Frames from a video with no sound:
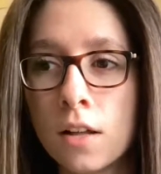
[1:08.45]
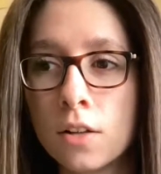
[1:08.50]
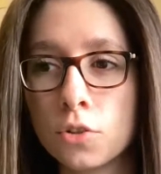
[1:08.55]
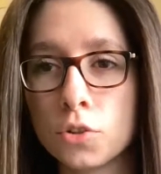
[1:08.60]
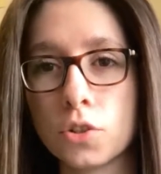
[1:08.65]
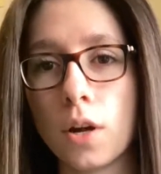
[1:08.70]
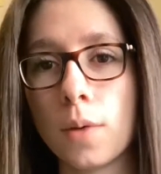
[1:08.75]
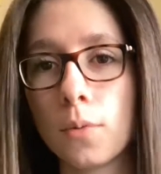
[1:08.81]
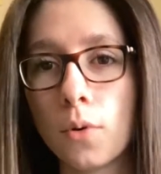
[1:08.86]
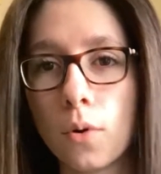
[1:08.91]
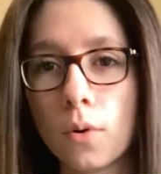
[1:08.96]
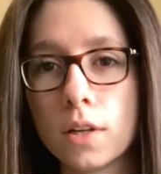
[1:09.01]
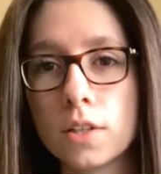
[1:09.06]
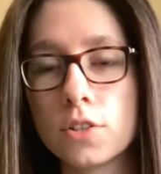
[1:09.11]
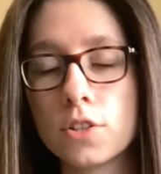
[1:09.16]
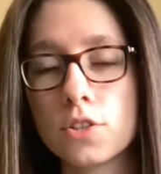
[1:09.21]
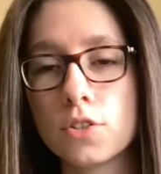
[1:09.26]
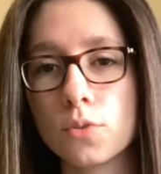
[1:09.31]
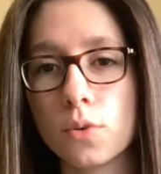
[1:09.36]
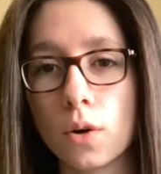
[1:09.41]
So I'm going
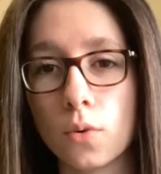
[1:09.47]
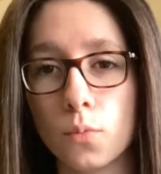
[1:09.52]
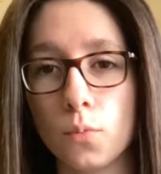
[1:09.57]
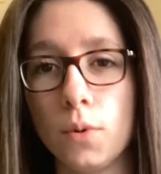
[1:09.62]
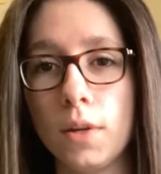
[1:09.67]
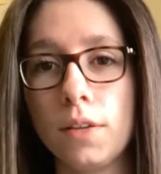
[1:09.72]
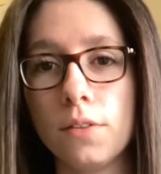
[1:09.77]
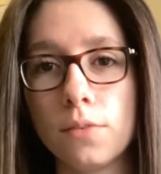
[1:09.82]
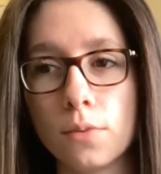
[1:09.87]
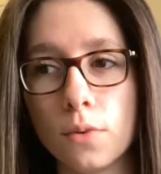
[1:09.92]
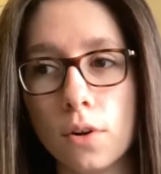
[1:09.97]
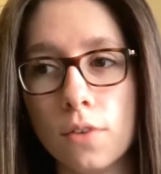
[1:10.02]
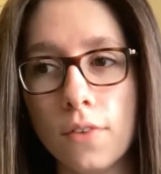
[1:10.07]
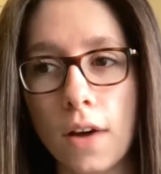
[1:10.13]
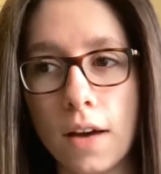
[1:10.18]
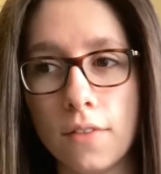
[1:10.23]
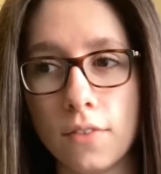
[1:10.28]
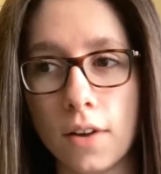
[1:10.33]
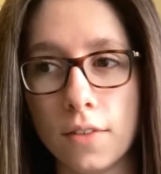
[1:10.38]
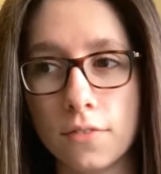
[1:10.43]
to do a read through of
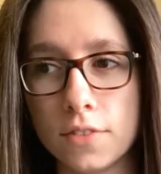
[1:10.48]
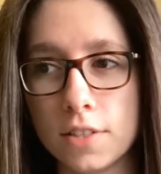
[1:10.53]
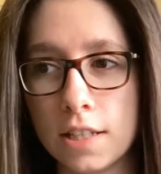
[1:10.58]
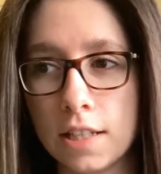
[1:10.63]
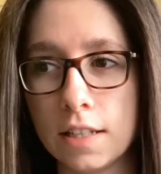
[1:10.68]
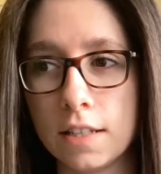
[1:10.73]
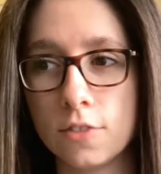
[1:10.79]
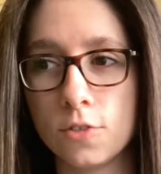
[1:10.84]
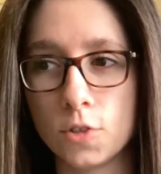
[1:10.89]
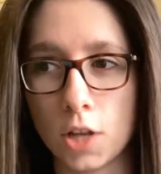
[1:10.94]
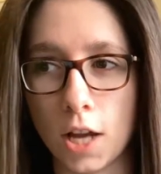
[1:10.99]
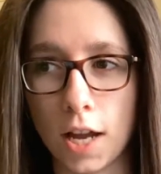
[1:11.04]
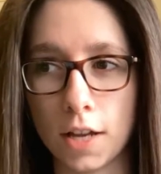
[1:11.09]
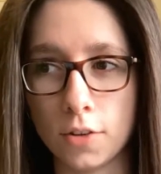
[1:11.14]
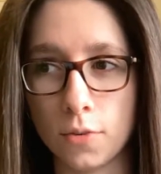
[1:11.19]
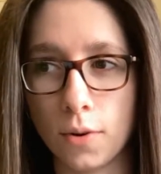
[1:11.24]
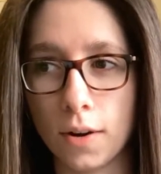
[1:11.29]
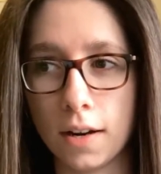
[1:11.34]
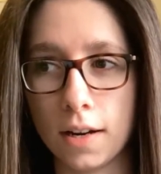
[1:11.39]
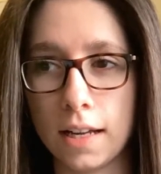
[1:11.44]
FFT in
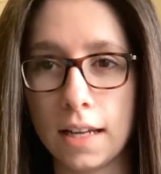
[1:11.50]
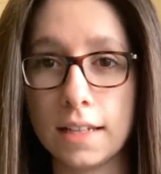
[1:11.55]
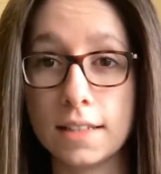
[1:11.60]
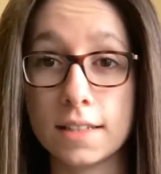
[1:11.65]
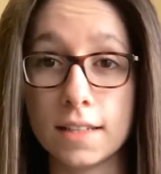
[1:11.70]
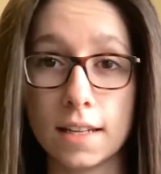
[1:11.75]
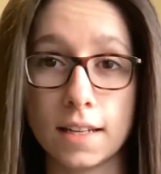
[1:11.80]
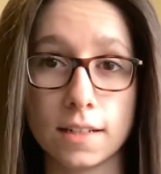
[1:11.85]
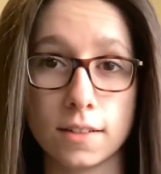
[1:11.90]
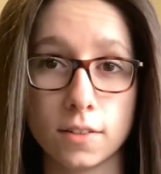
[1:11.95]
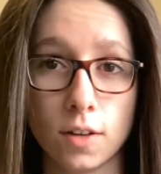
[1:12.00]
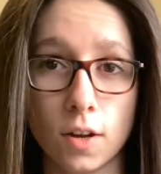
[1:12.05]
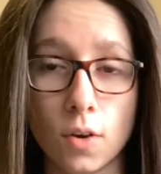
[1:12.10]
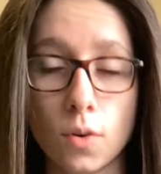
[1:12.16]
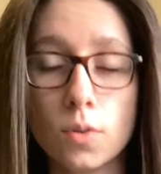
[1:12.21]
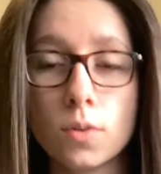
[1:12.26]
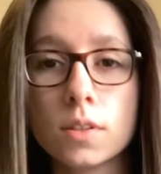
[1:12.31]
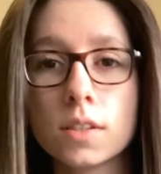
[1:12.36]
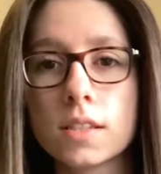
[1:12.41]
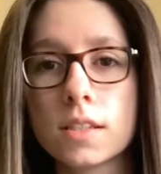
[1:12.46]
January and take
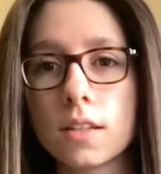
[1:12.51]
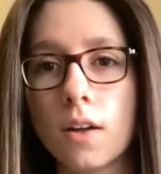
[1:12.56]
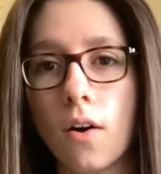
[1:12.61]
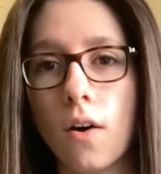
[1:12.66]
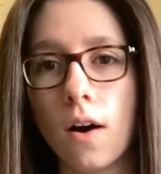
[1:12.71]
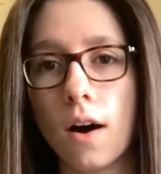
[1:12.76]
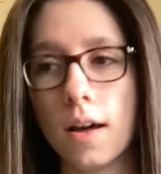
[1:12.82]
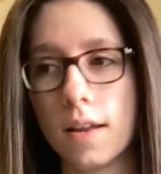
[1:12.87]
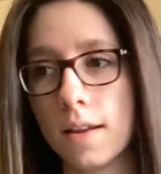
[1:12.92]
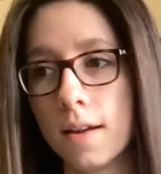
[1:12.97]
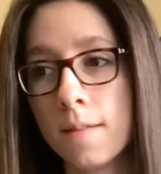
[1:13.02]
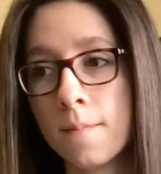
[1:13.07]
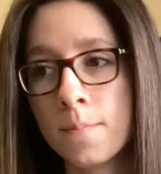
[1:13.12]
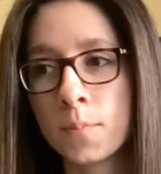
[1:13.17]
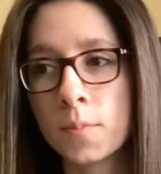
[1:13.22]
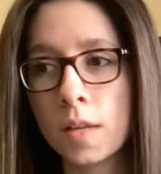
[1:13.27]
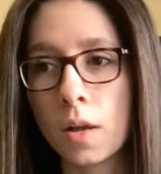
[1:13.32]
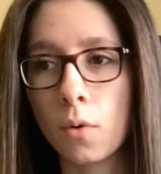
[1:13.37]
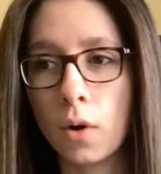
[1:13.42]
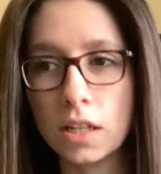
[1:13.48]
notes on
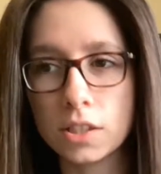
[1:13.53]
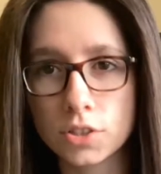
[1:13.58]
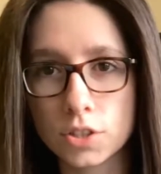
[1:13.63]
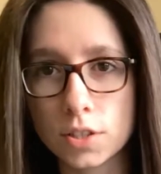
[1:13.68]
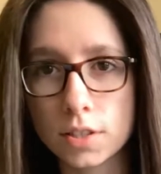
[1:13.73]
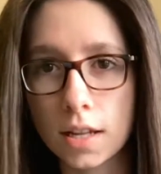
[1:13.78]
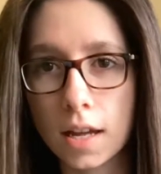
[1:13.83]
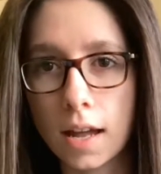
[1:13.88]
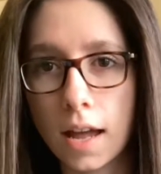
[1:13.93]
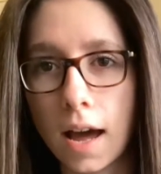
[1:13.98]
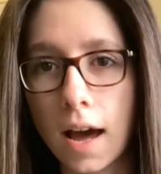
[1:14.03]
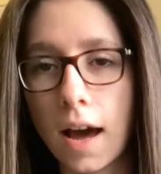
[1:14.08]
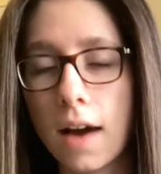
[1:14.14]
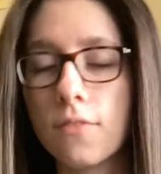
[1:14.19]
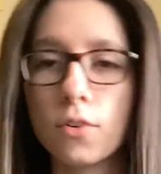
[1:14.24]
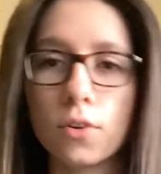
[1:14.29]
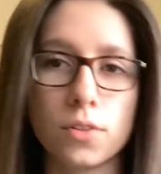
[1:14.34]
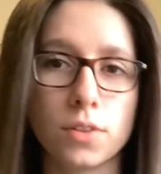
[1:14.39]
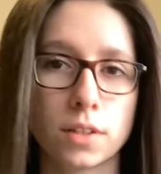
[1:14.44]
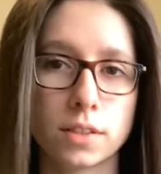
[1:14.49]
questions I
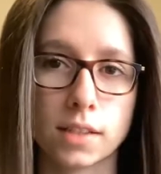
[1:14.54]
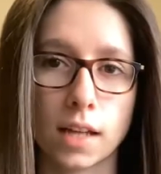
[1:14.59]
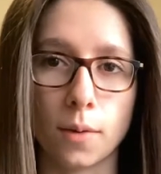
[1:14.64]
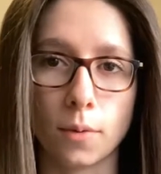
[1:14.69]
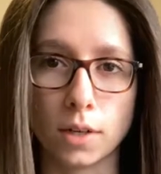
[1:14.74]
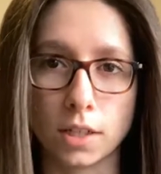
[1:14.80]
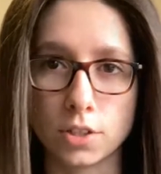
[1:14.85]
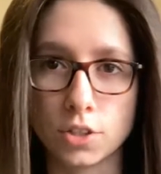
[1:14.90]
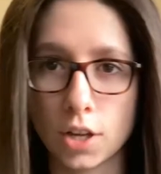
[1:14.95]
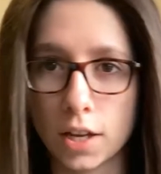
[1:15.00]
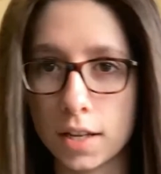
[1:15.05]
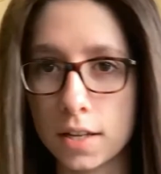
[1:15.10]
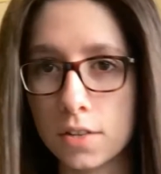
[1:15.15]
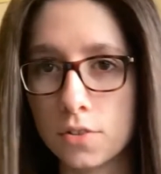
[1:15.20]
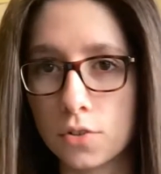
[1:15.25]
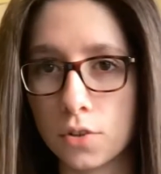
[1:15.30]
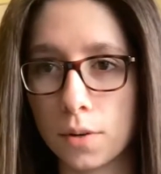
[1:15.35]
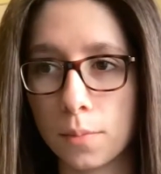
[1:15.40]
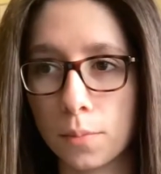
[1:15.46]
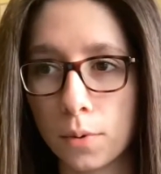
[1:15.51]
have or things I want to
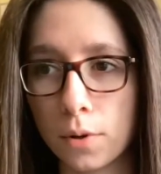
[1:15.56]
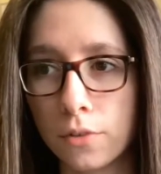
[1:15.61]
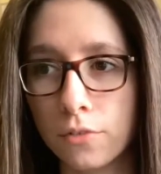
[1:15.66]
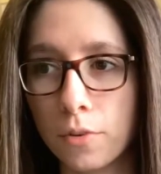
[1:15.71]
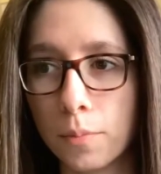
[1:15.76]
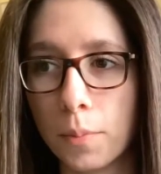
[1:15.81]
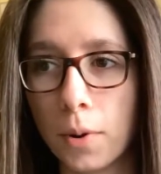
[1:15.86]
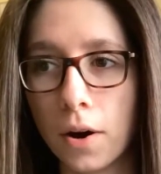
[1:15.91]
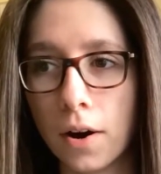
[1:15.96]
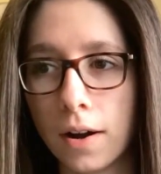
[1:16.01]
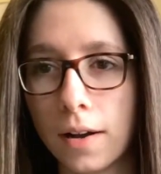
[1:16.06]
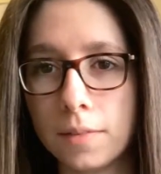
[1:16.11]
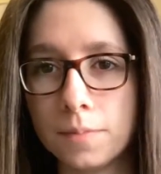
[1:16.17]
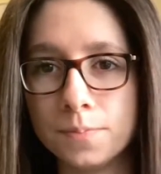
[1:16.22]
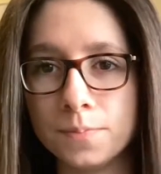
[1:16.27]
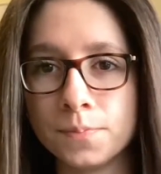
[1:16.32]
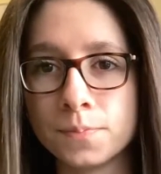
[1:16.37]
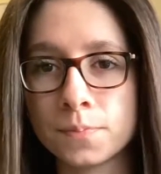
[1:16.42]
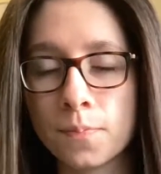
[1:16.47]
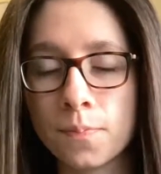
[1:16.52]
change or improve
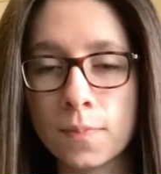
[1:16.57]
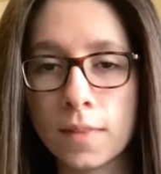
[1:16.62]
upon.